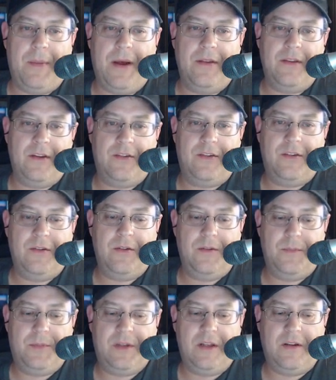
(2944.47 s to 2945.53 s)
this
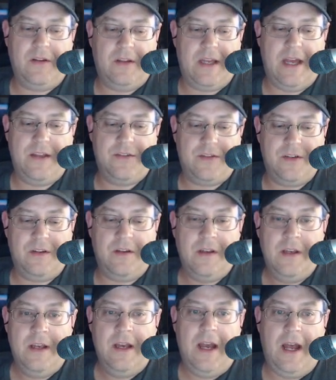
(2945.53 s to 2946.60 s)
particular case, and
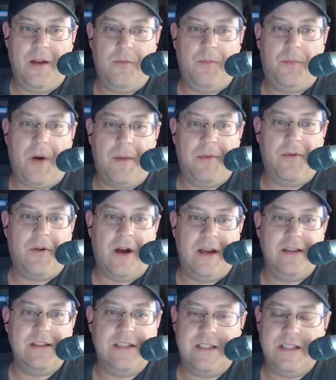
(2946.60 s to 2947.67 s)
Bobby
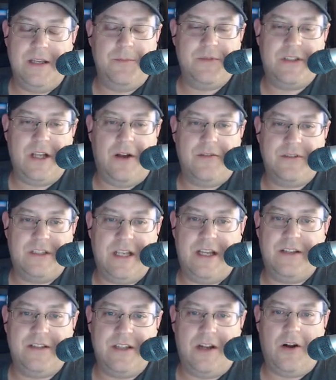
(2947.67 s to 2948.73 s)
Ryan himself
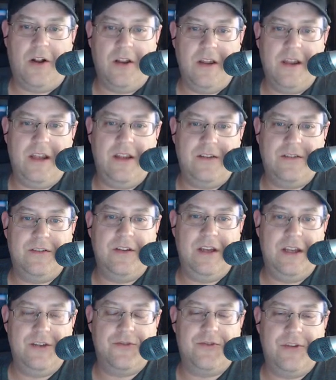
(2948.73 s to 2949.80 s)
says that all of these
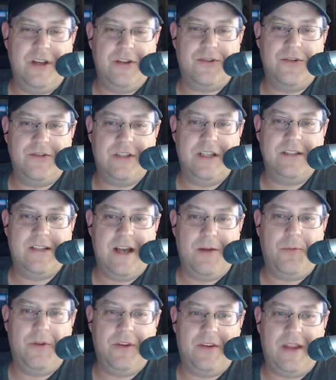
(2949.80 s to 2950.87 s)
injury issues that he's
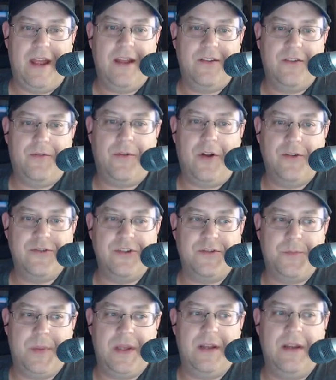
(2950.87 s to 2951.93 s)
had with his hands have all
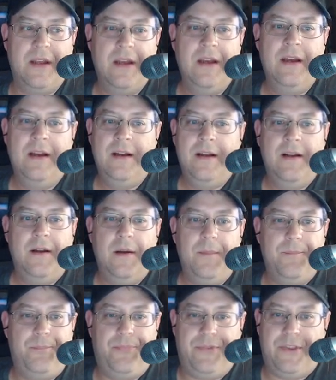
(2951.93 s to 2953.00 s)
just been
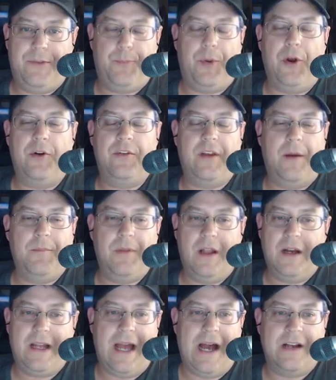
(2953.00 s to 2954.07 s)
pure dumb
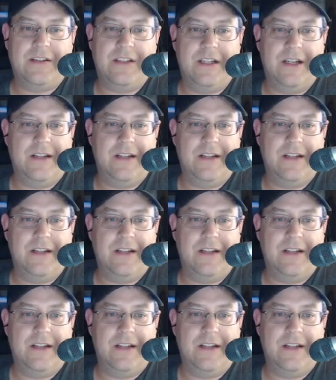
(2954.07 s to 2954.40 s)
luck accident